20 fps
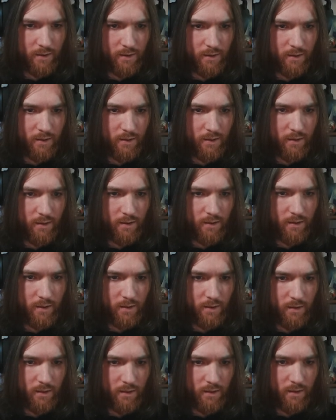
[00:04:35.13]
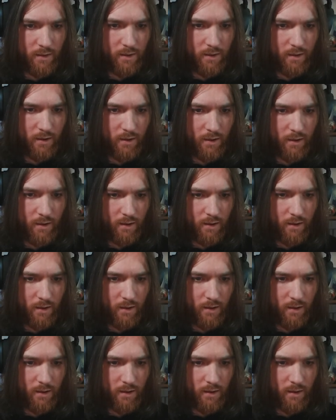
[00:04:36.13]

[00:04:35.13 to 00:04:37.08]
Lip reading: Nothing is said.